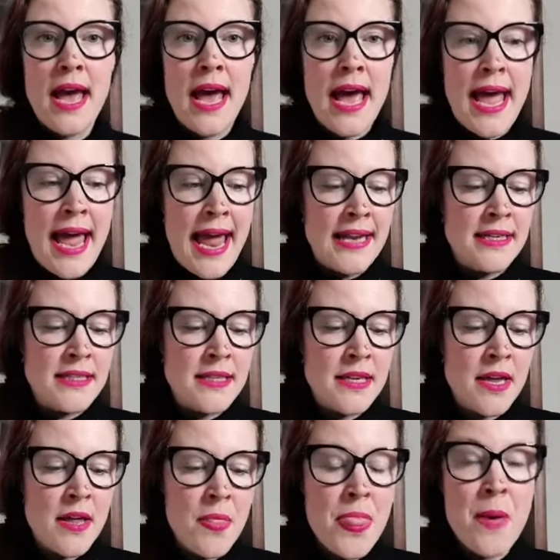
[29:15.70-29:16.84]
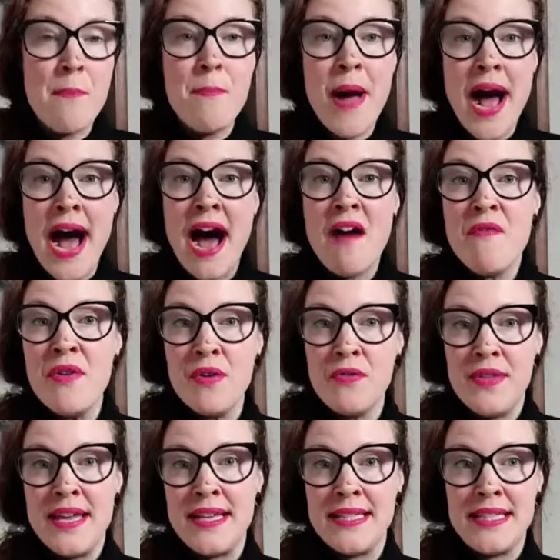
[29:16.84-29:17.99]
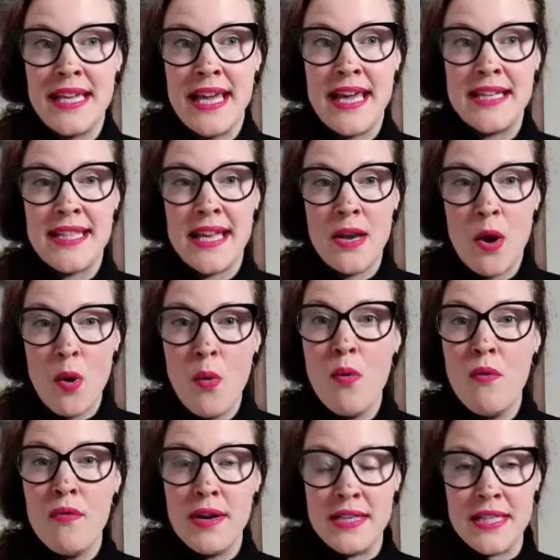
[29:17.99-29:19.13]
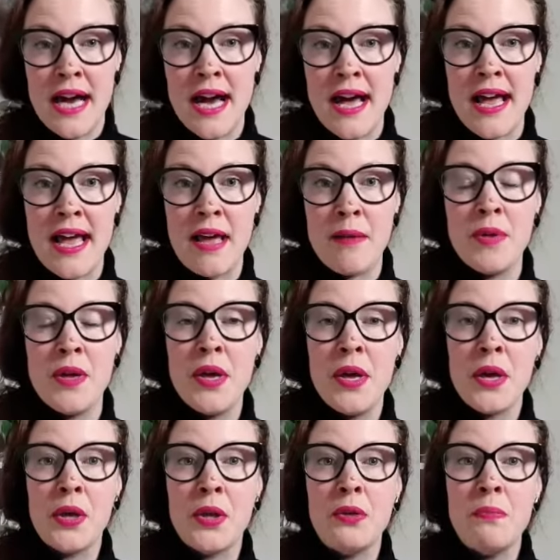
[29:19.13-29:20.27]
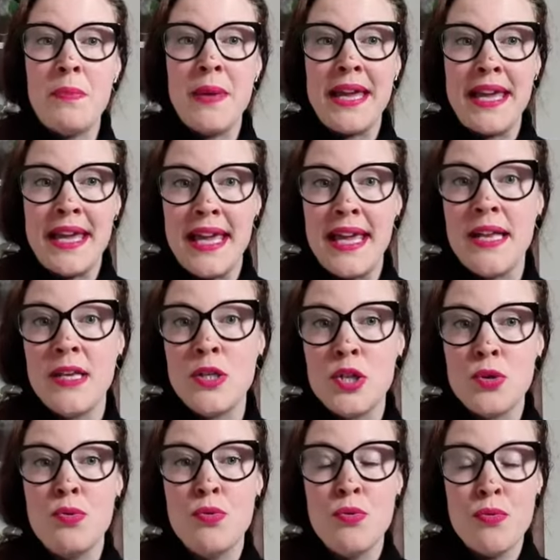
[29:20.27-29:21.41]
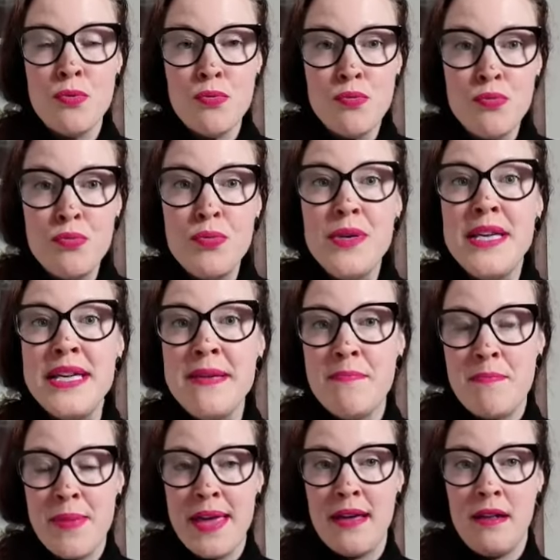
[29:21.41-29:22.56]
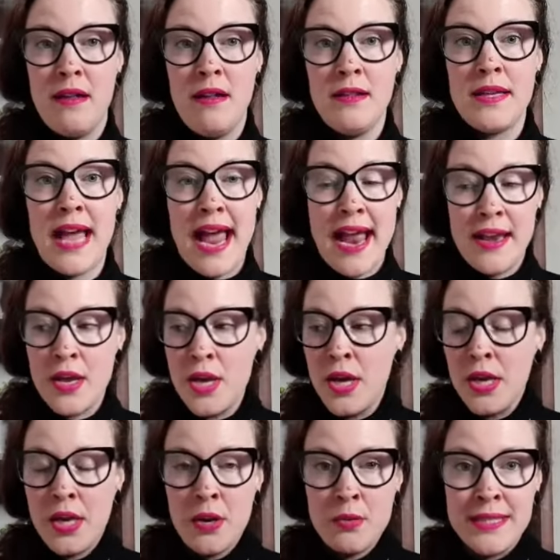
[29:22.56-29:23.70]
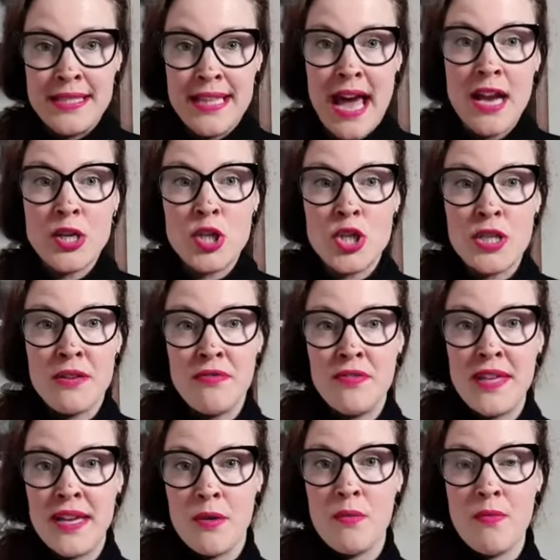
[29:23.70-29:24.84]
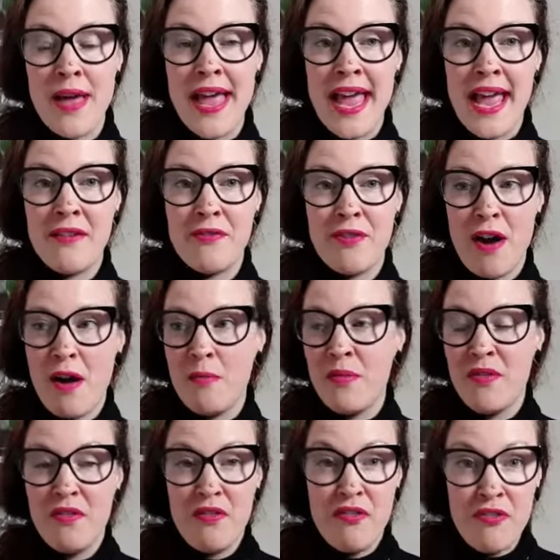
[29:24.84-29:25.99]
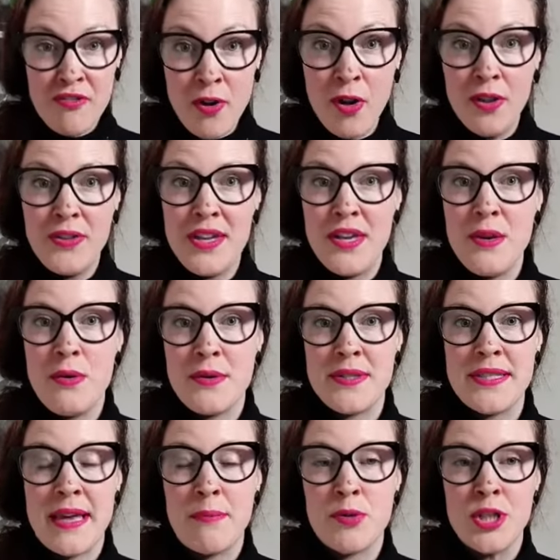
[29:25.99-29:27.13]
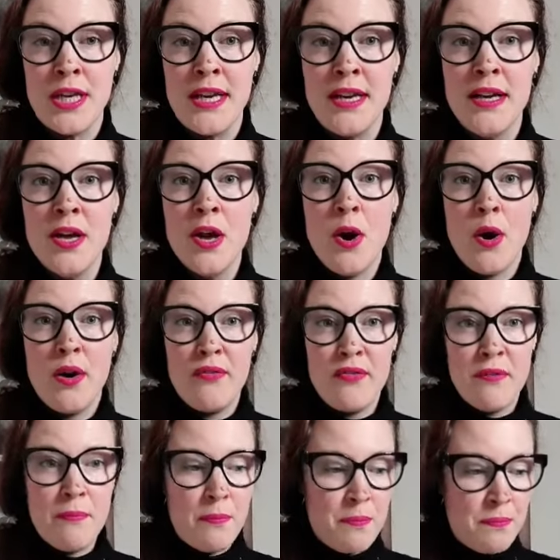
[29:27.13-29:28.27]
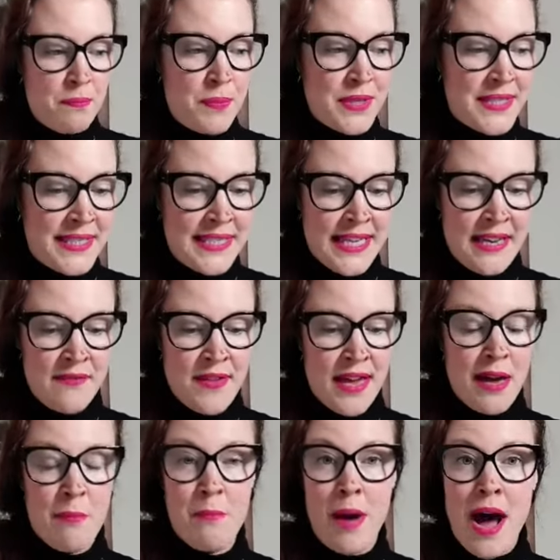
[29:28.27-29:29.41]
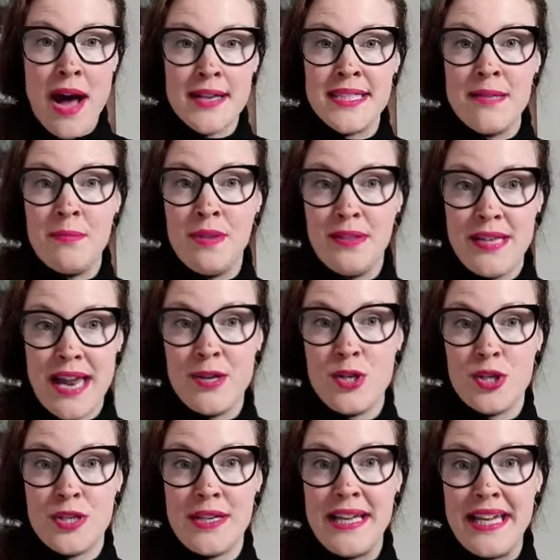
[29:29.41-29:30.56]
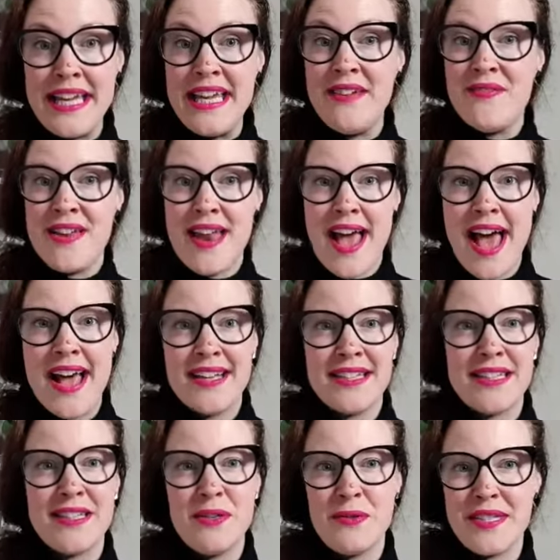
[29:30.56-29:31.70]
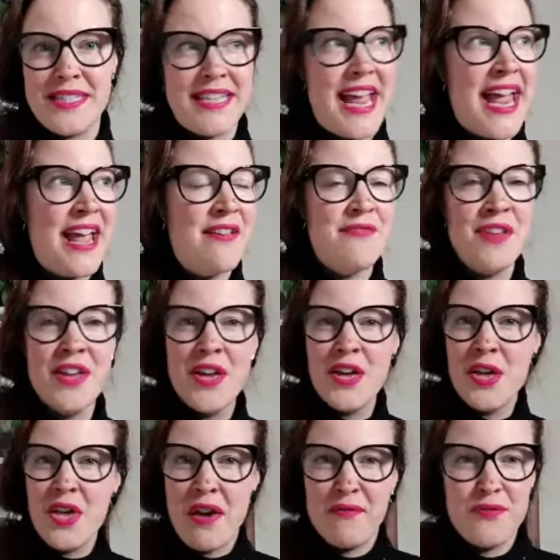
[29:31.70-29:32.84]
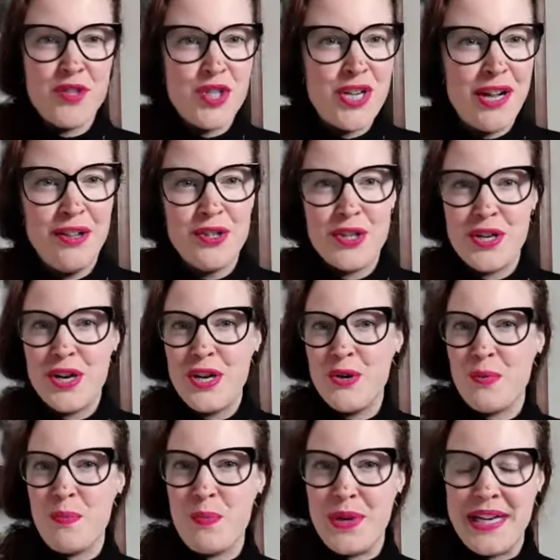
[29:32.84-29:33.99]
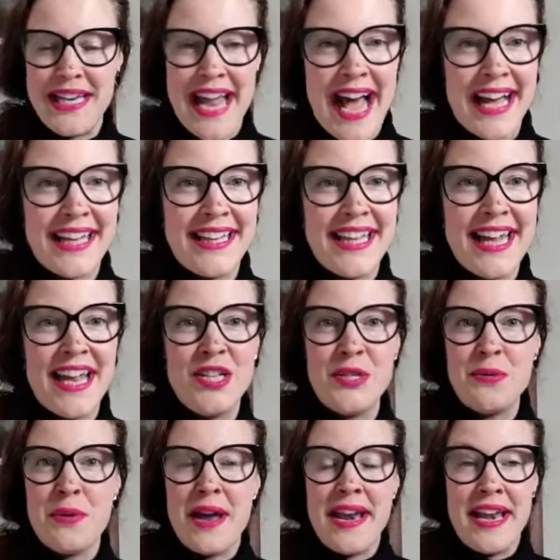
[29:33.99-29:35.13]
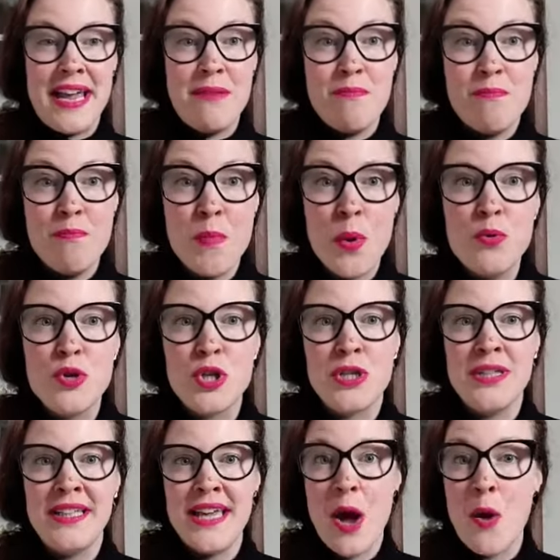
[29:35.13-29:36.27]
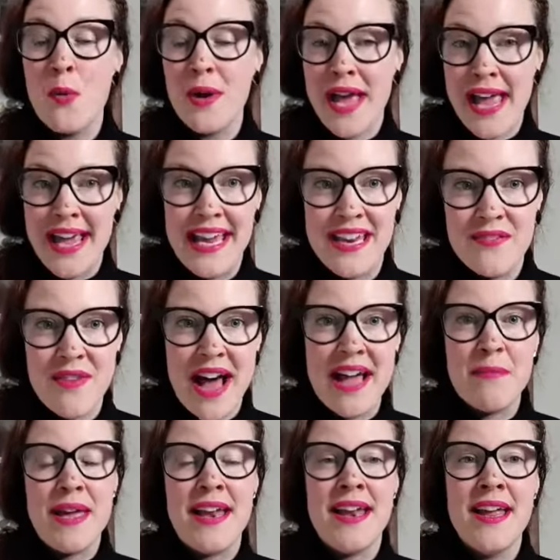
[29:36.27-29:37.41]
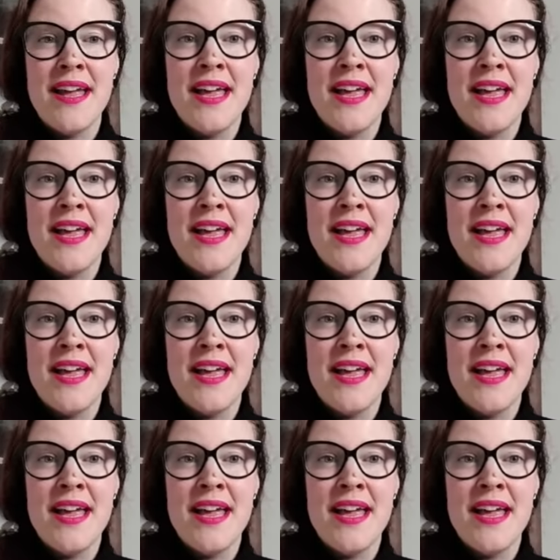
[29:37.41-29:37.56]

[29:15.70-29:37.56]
And the power of this is that over time, you'll begin to rebuild and you know start shifting away from faulty neuroception or from perceiving a possible danger even as you are safe, you have shelter, you're protected, you are an emotionally okay environment,